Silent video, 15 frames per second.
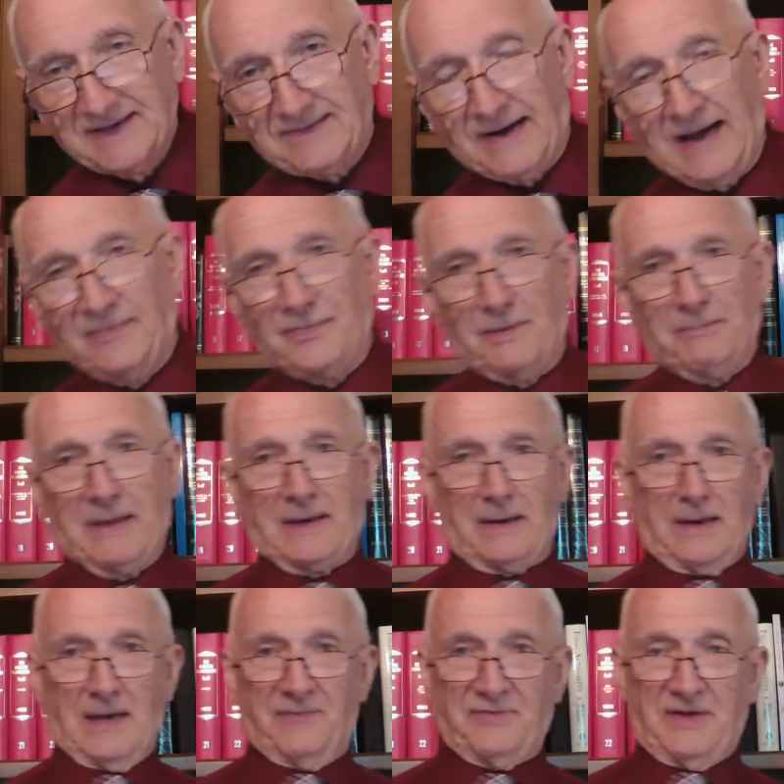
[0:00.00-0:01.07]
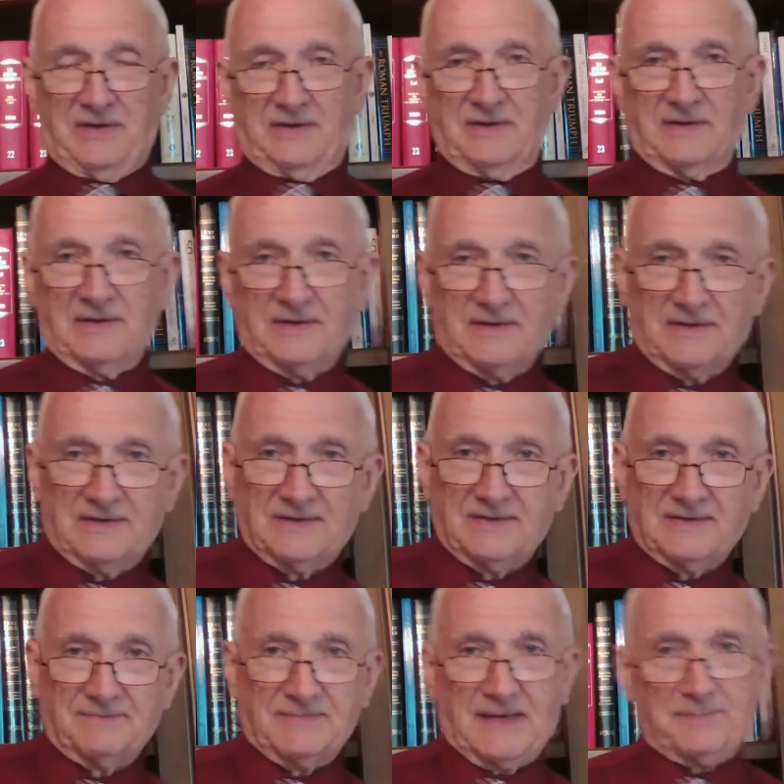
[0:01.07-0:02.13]
And right in the middle of it,
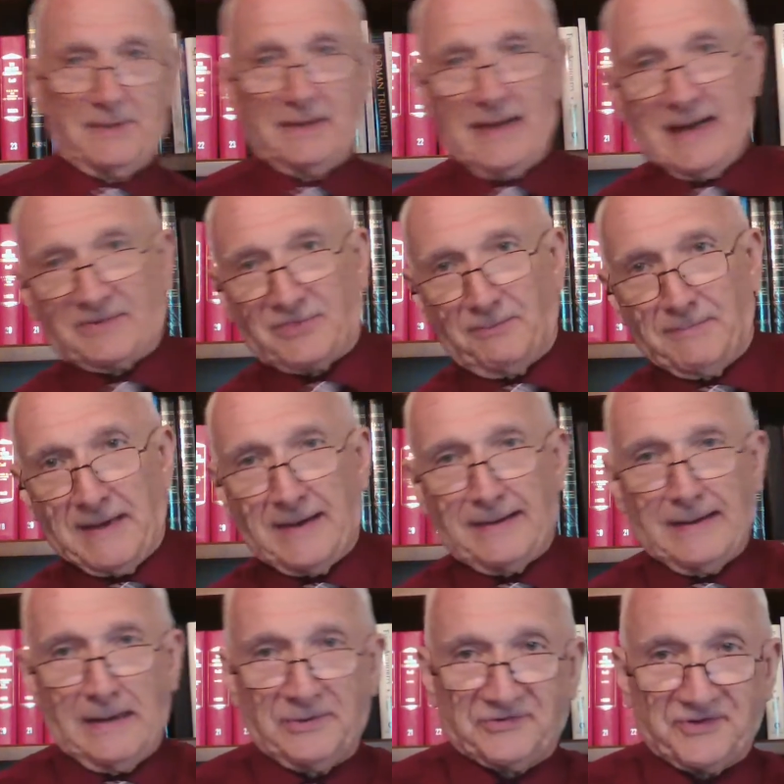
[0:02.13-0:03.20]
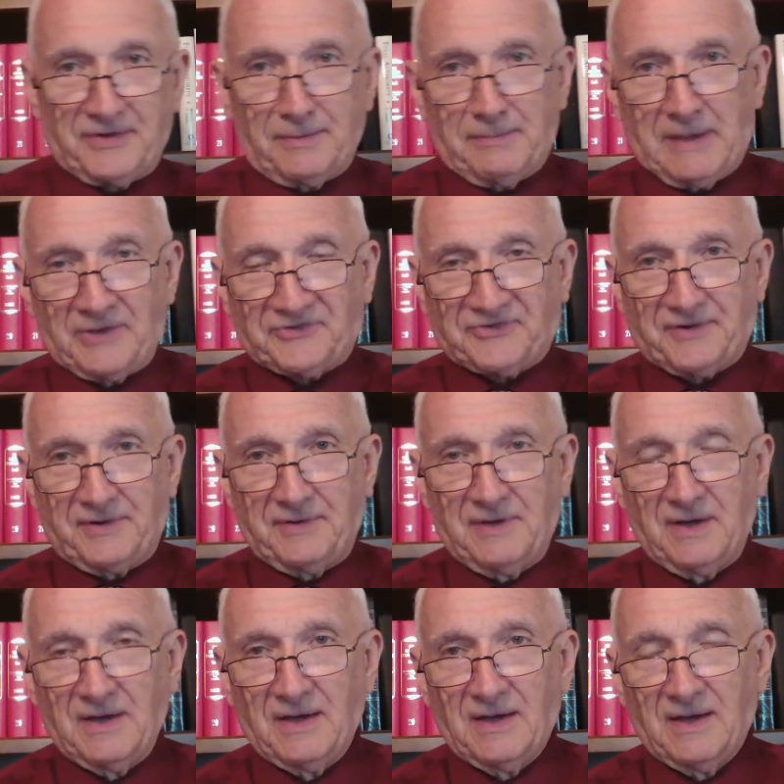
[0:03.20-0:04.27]
maybe like the mayonnaise or the mustard,
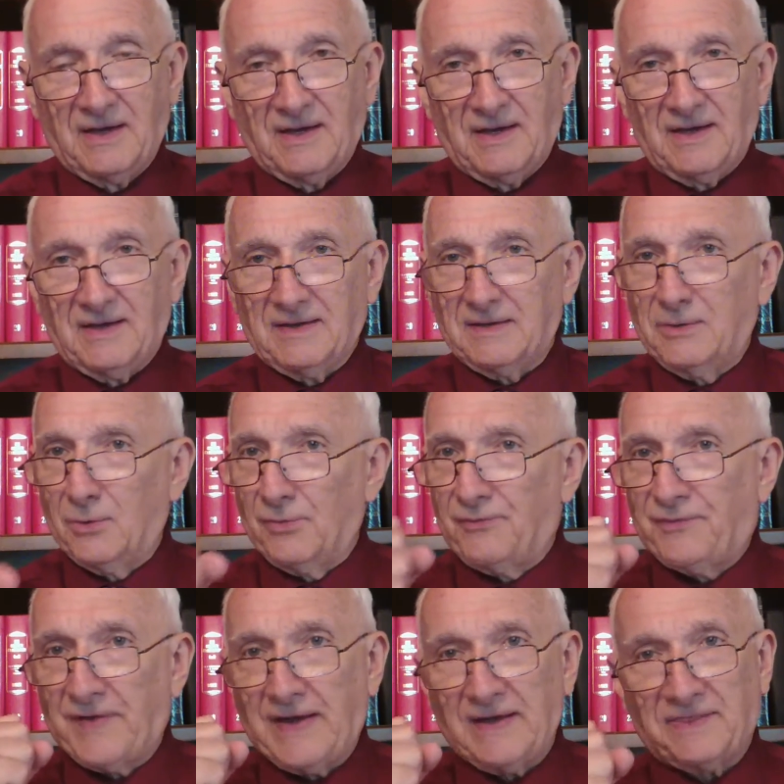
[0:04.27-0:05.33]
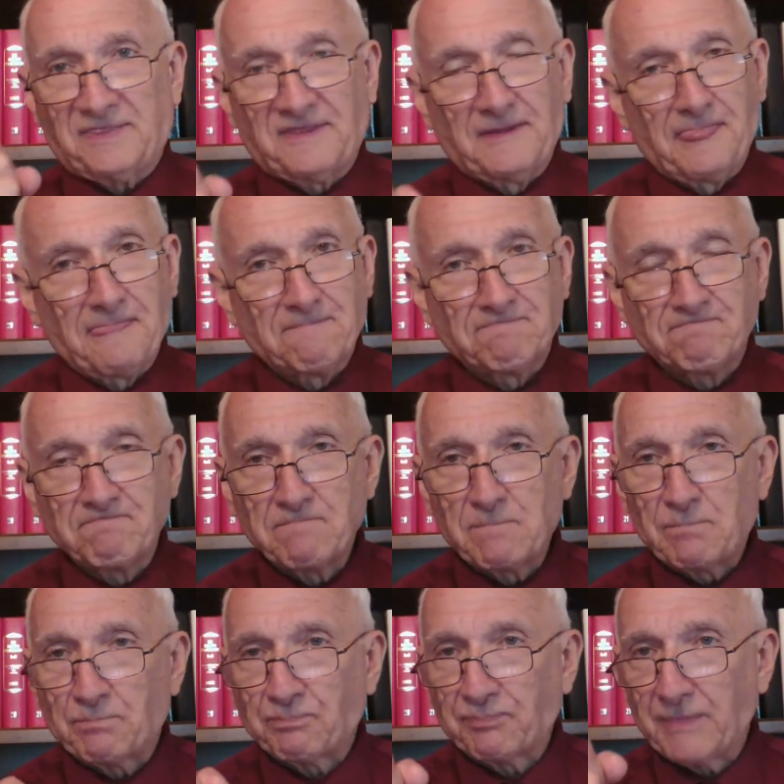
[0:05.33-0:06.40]
your faith.
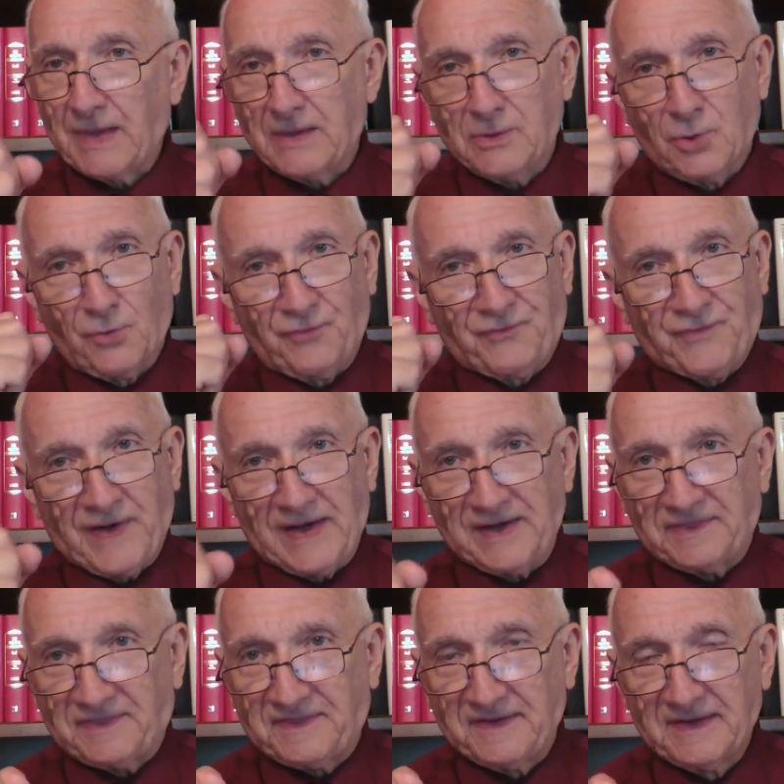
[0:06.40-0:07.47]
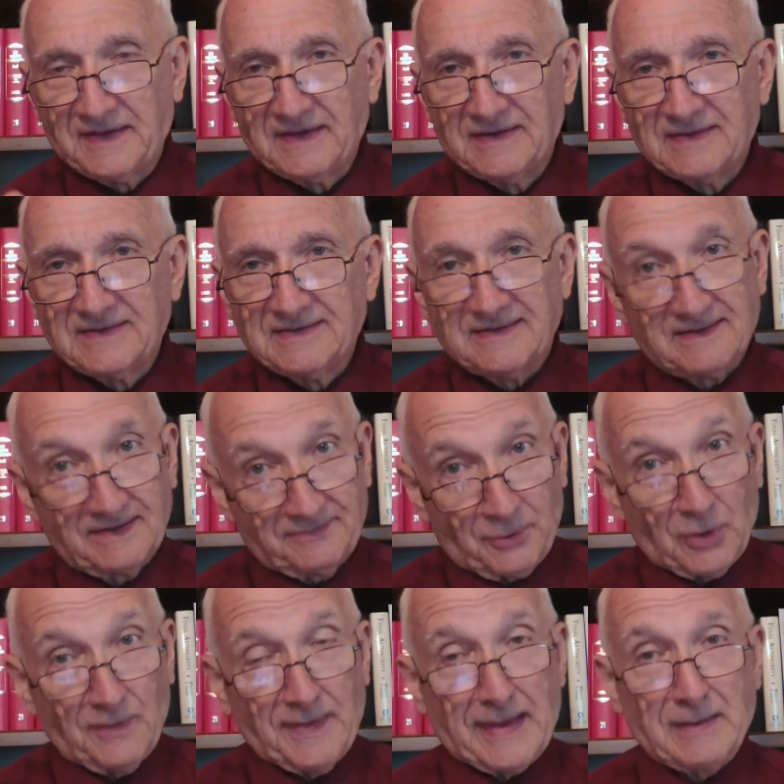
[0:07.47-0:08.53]
Your faith. Oh
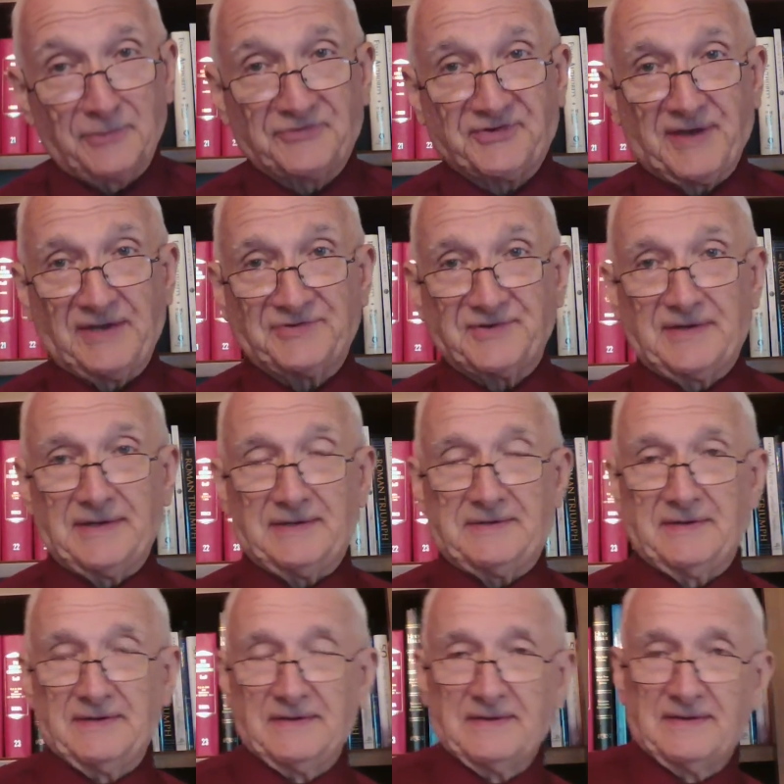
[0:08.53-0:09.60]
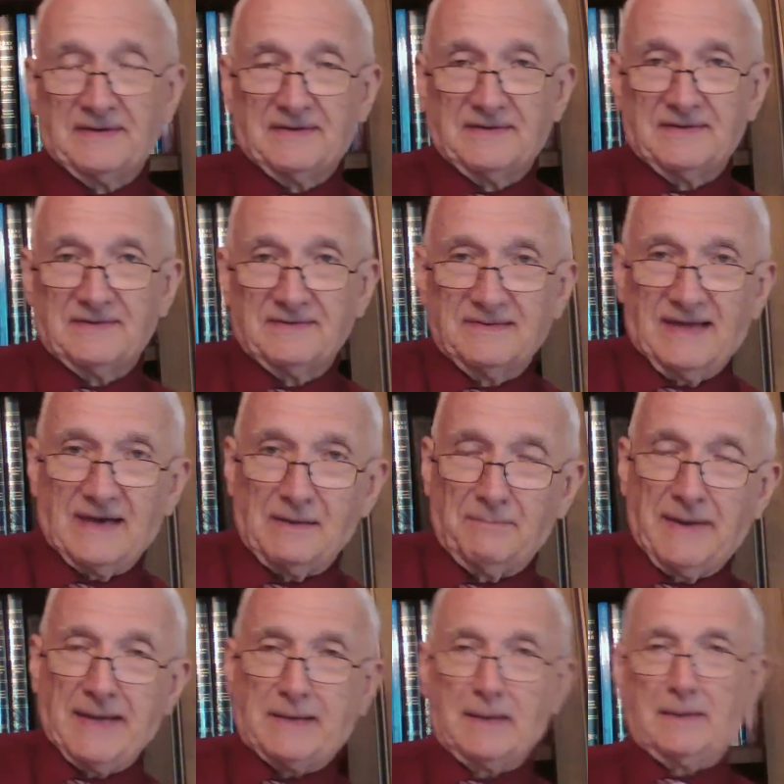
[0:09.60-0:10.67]
boy, that'll season it. That'll
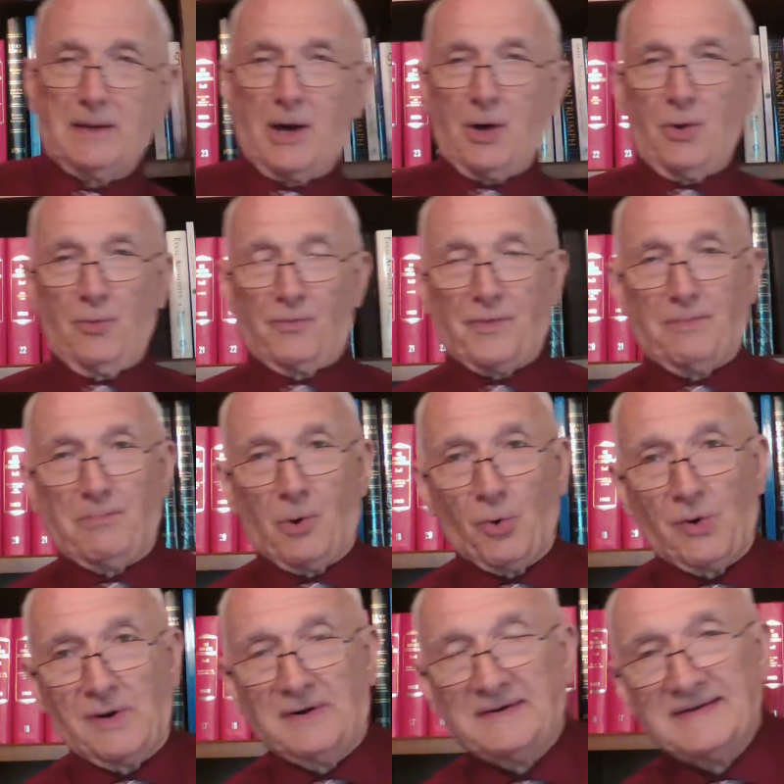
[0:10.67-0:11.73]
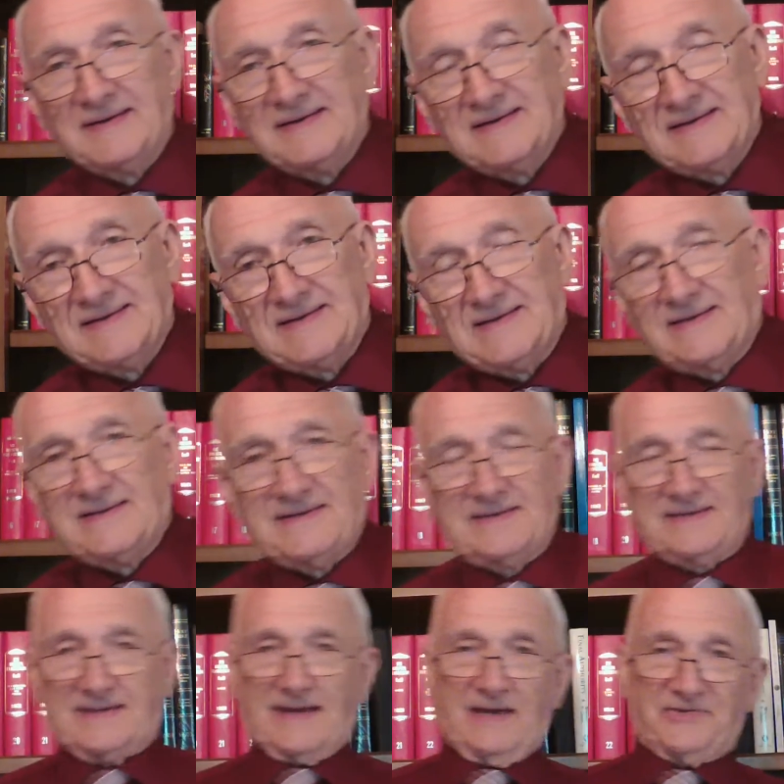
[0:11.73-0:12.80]
make it all the more
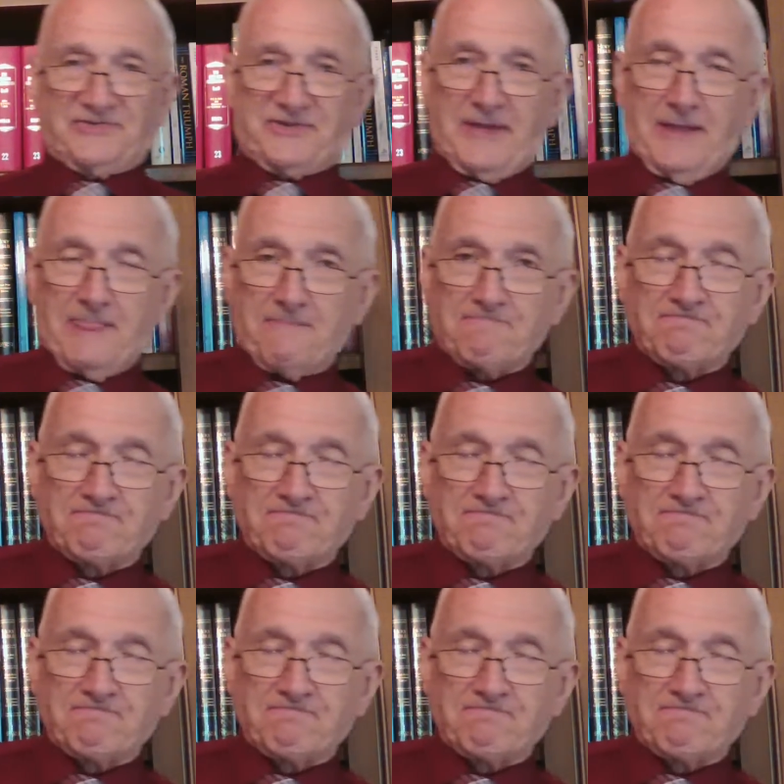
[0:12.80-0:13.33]
tasty.